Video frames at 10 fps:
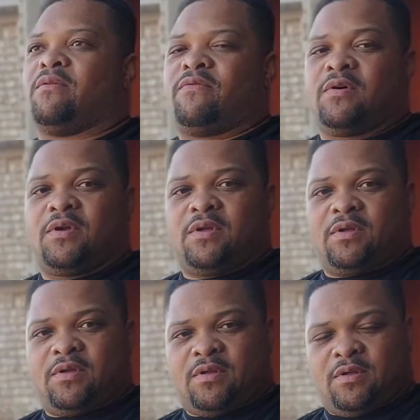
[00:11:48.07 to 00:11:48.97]
foot.
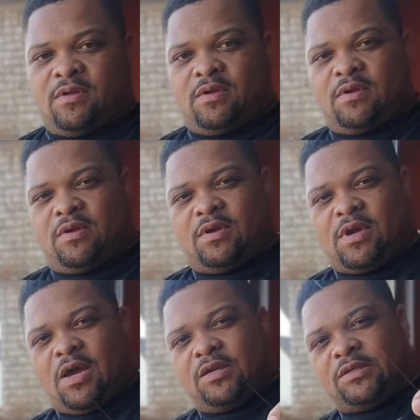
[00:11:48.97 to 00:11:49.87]

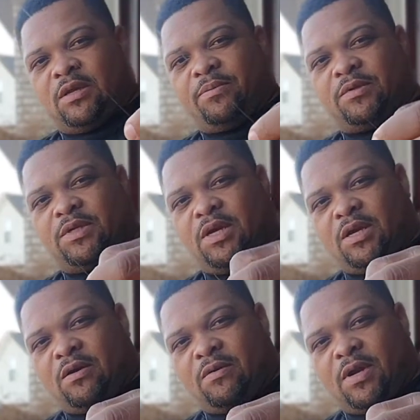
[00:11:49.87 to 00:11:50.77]
Got a simple jig
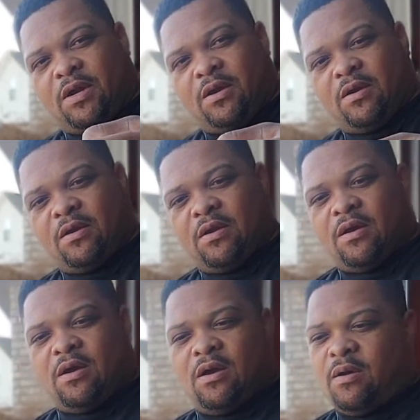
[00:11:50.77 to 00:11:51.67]
on there.
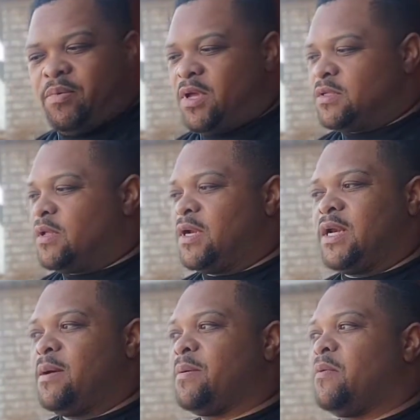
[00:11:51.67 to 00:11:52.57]
Depends on the
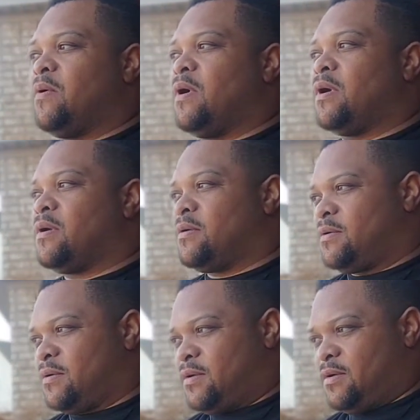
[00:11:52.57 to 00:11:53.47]
depth of the water
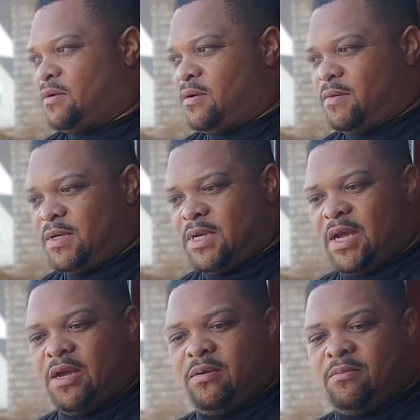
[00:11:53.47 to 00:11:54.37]
or what
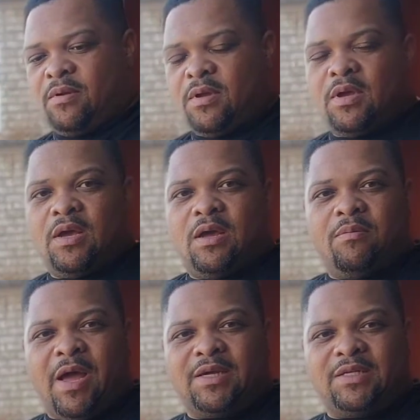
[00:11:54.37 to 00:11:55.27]
time. I
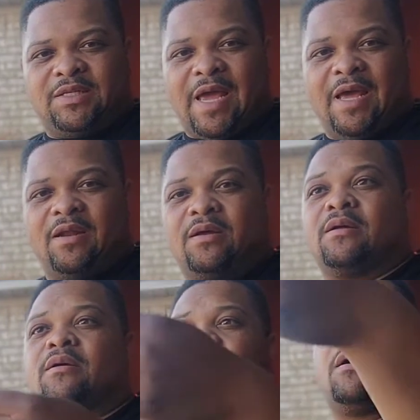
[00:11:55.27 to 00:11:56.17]
might just add a
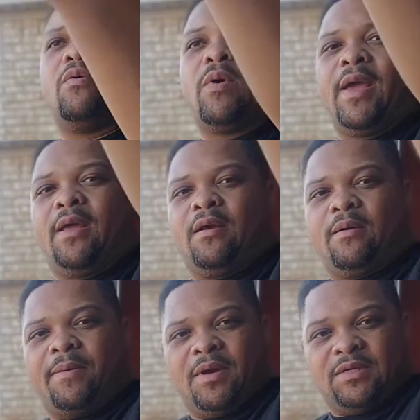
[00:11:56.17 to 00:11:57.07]
weight
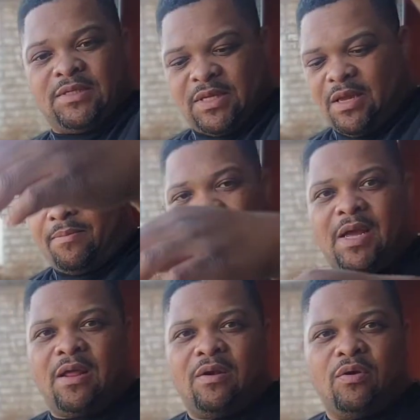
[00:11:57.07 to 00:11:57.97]
up here just to help it
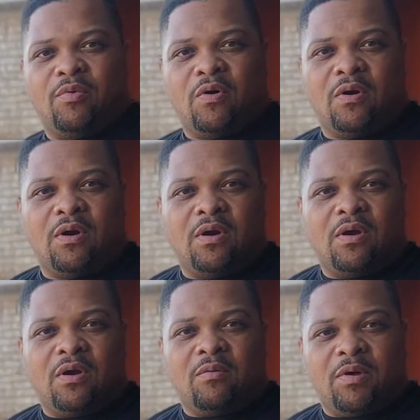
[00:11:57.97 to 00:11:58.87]
down a little more.
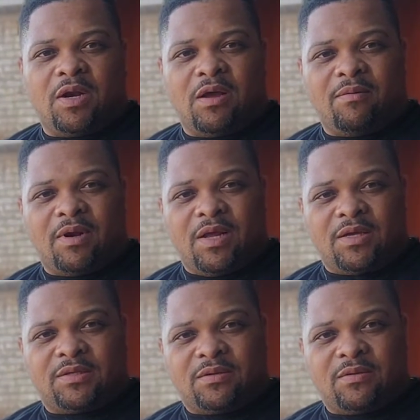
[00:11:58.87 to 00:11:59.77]
But
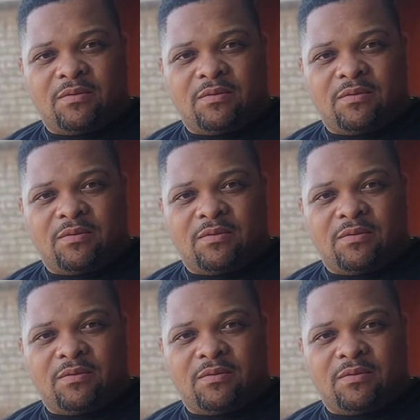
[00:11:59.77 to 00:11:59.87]
nevertheless,